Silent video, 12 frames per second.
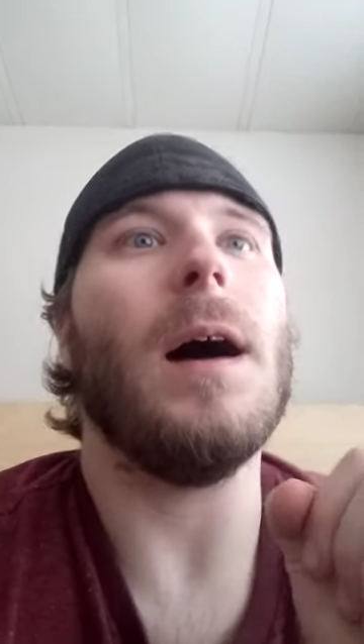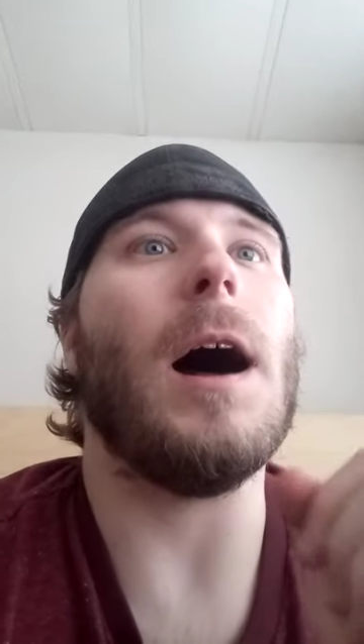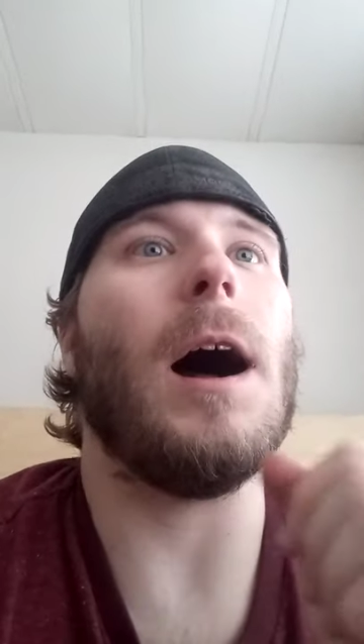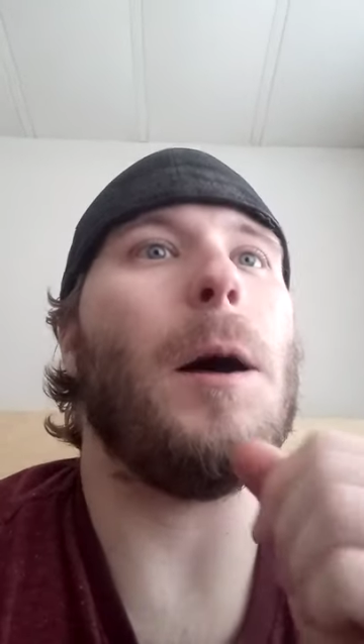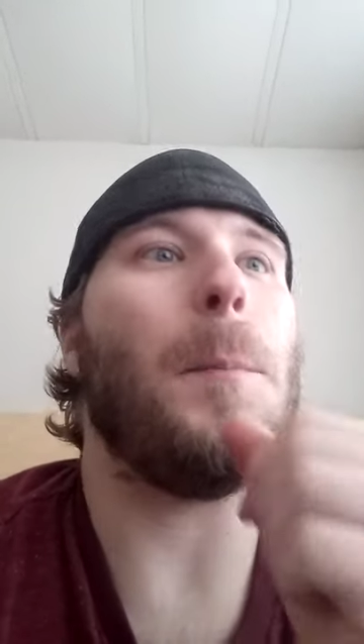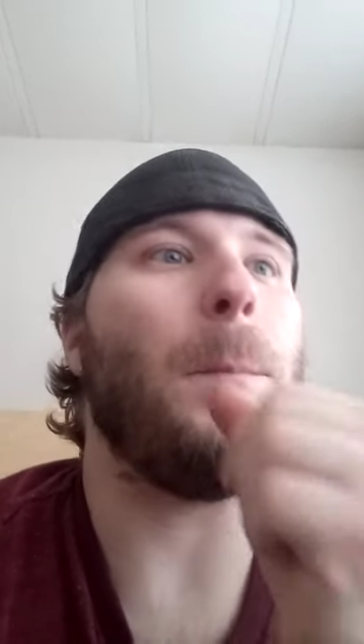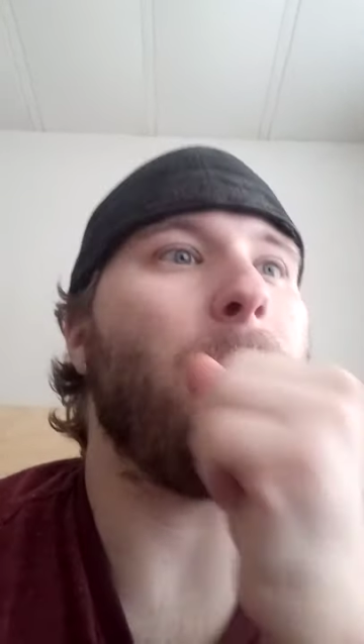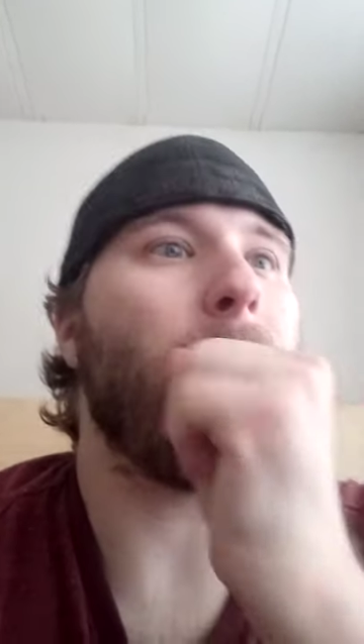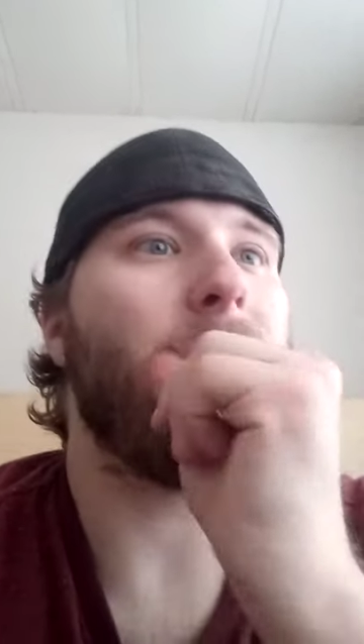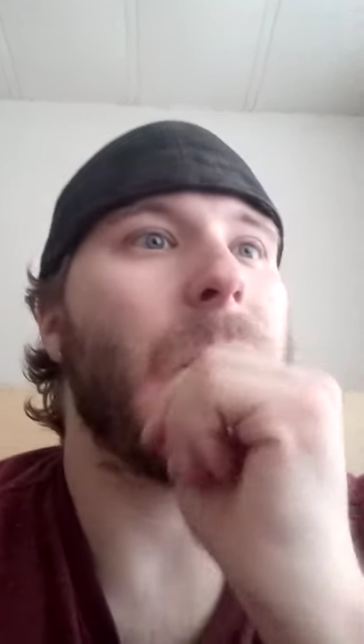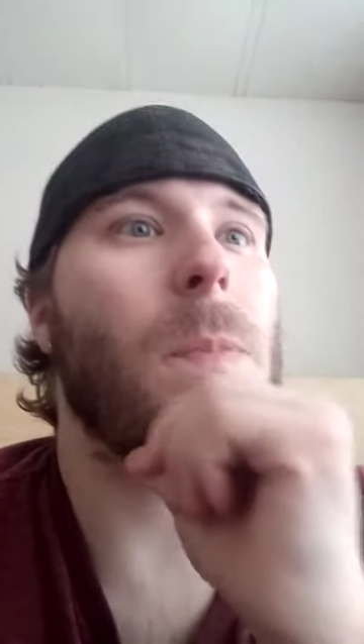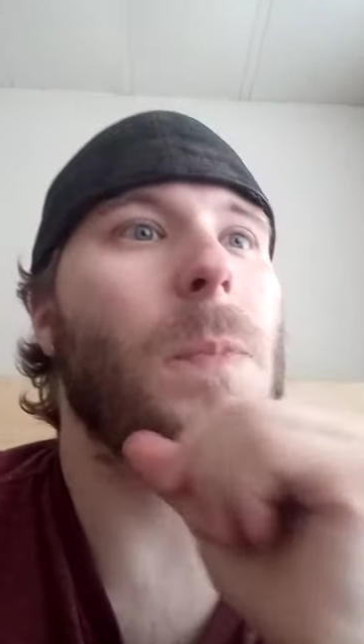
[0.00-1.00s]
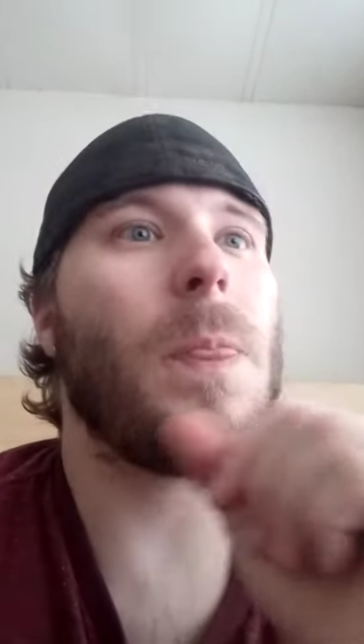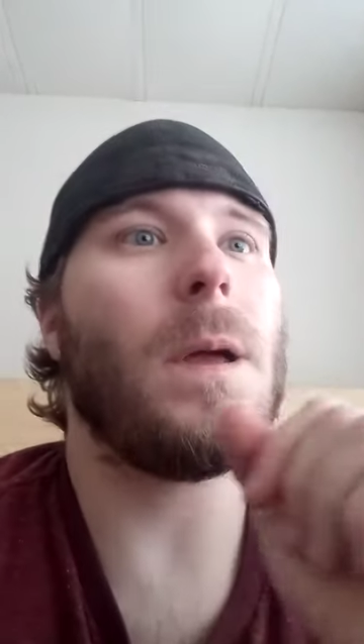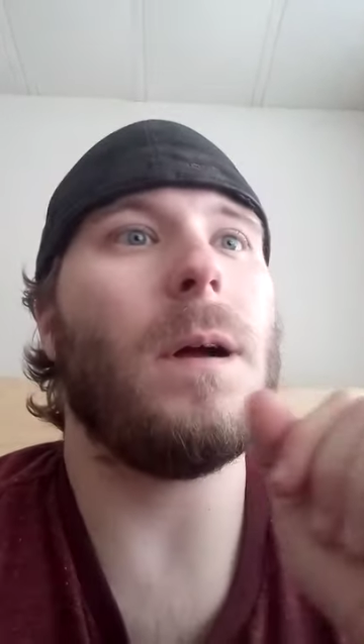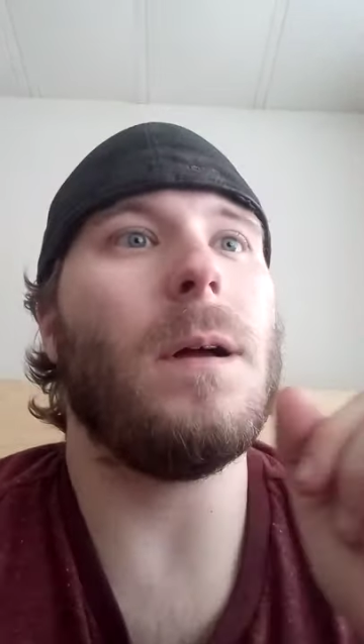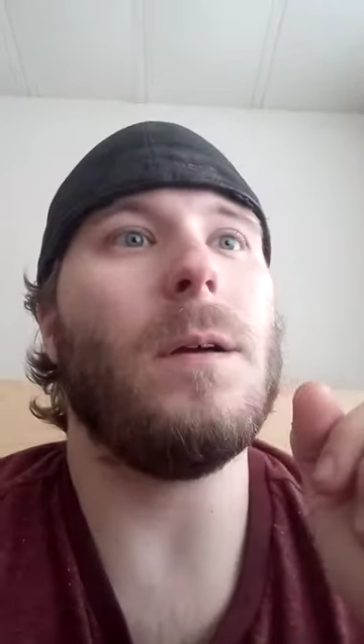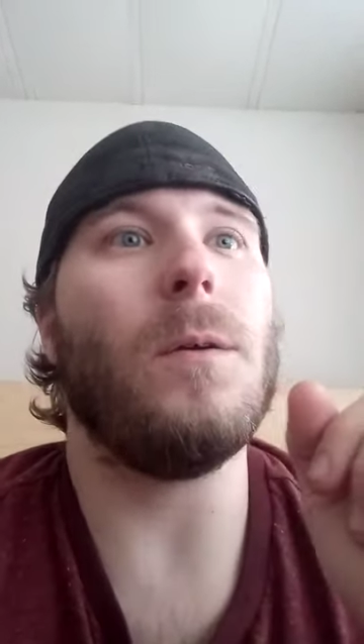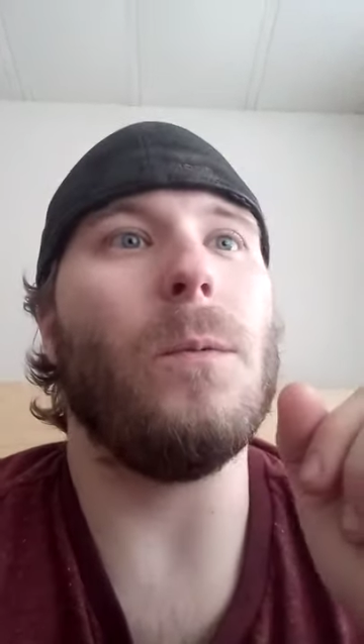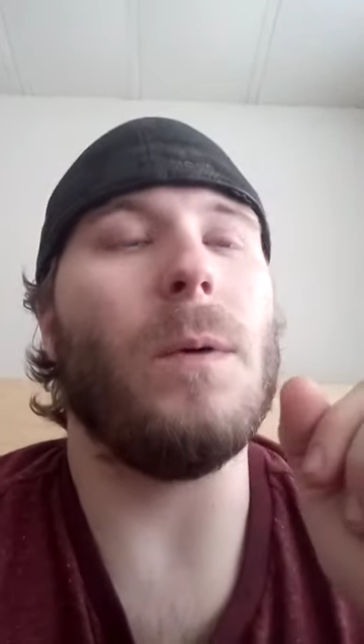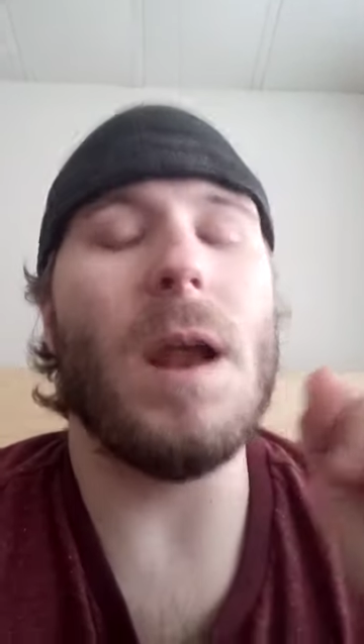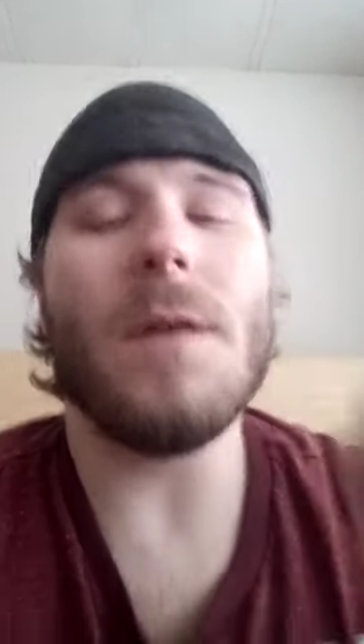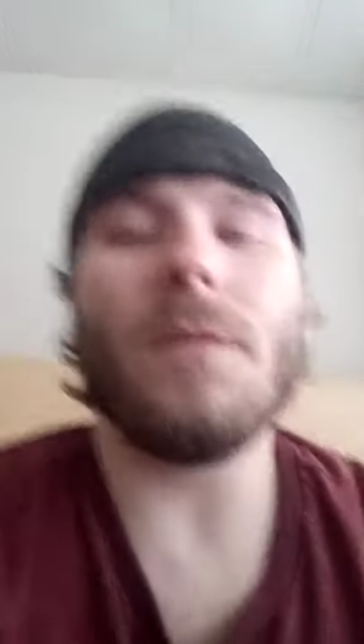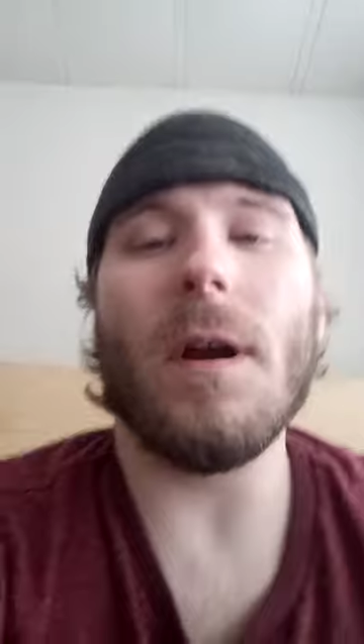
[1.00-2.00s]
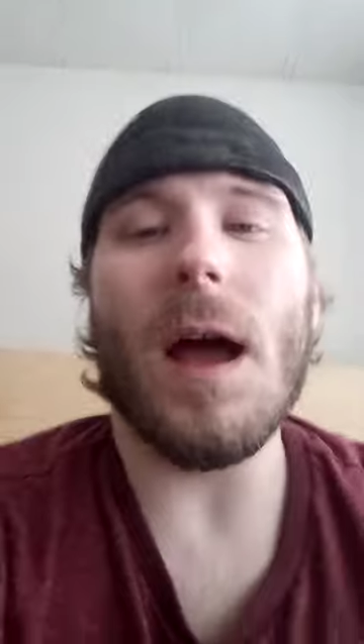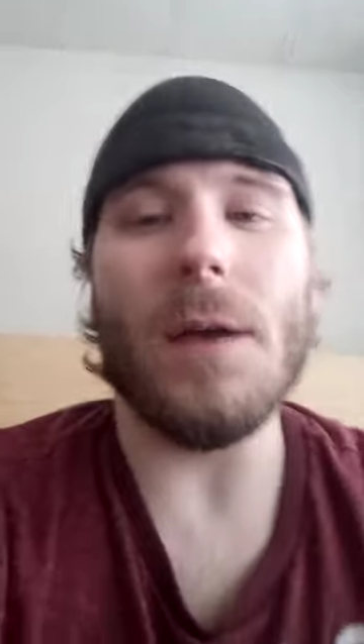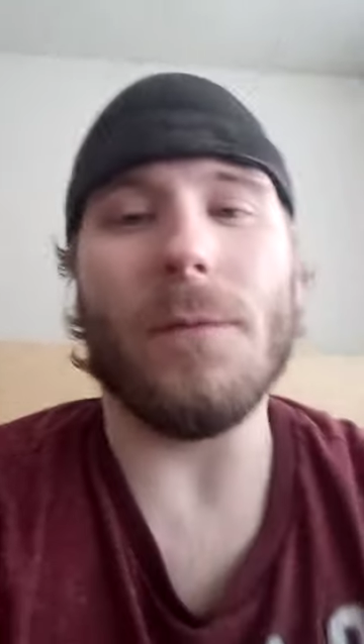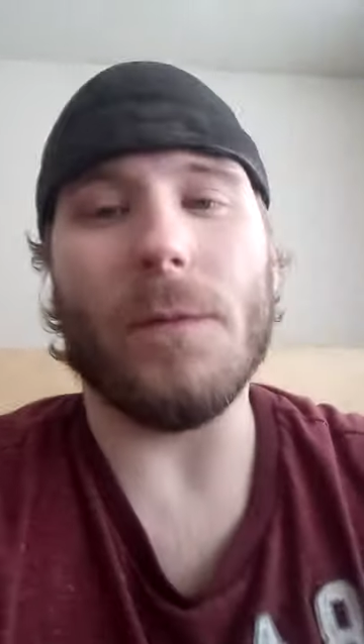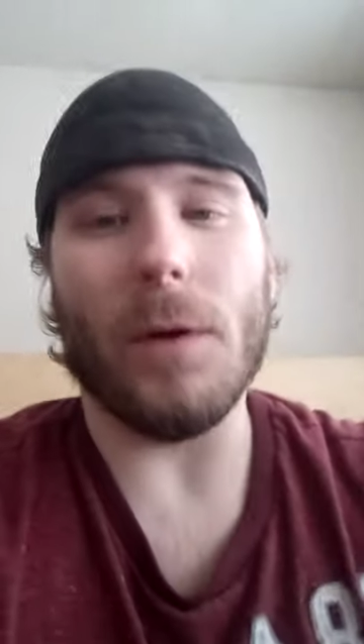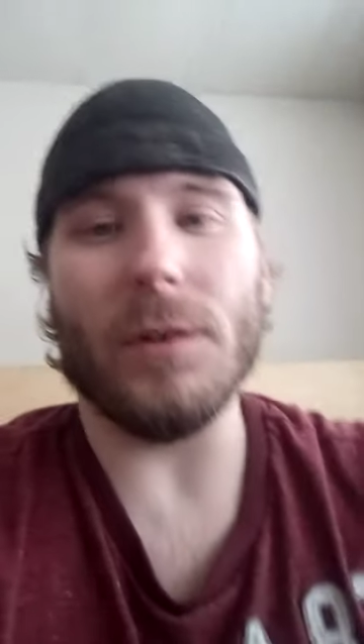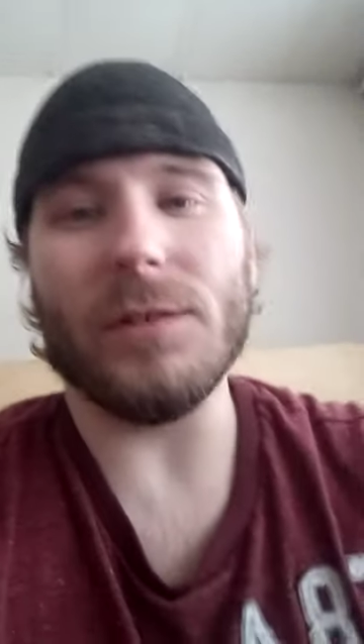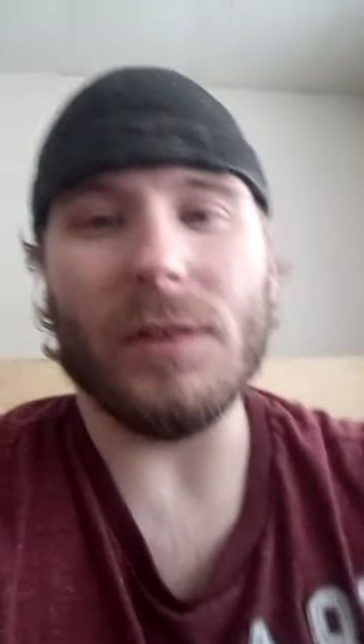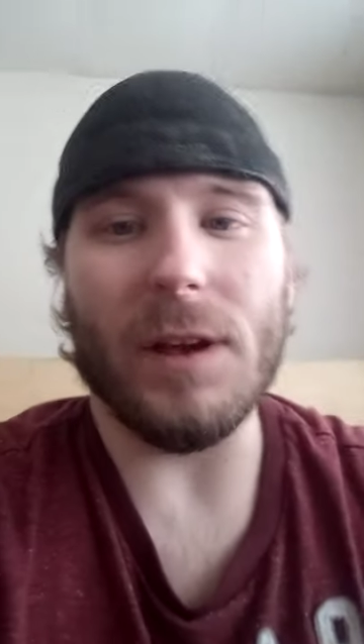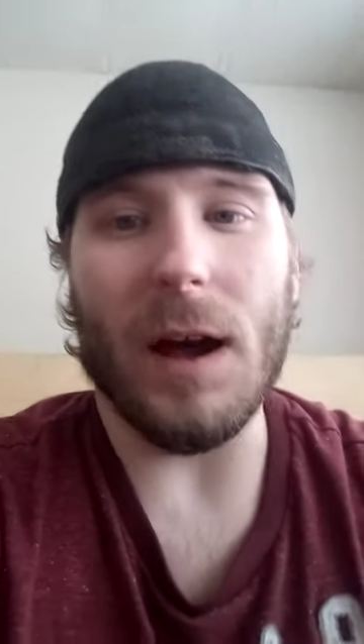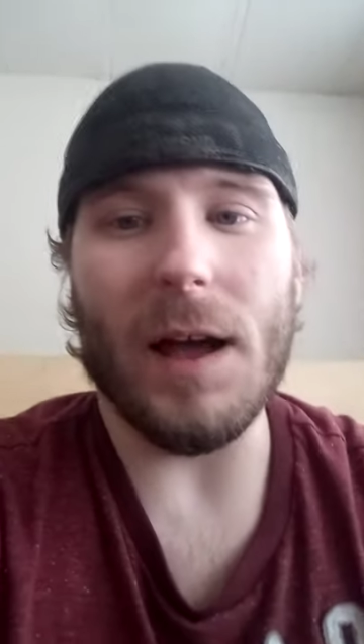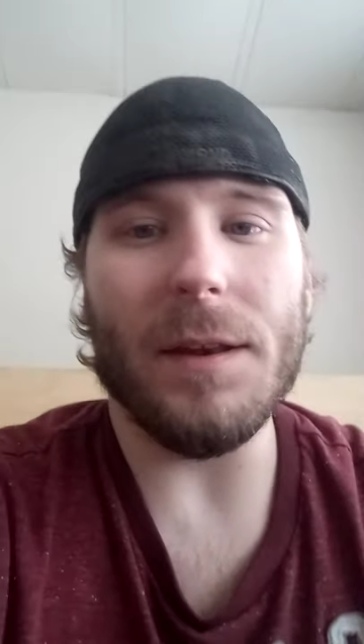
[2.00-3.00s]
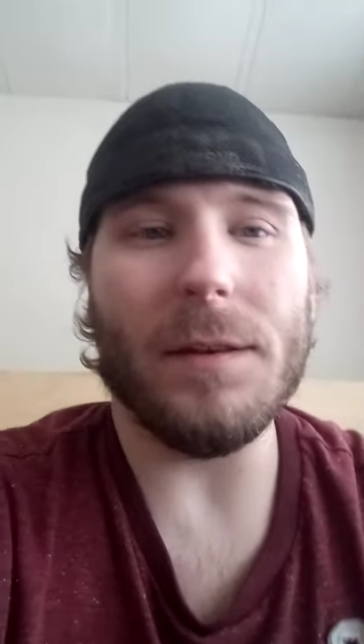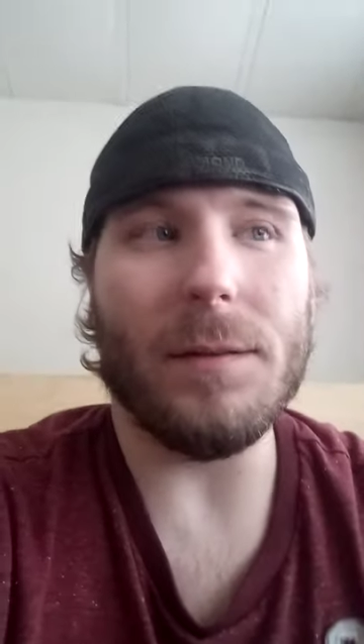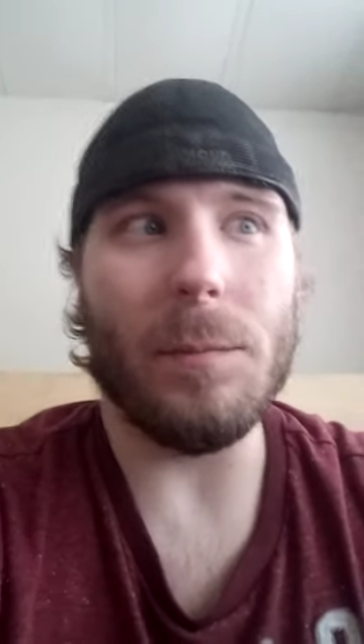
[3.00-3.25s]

Um, whenever I first got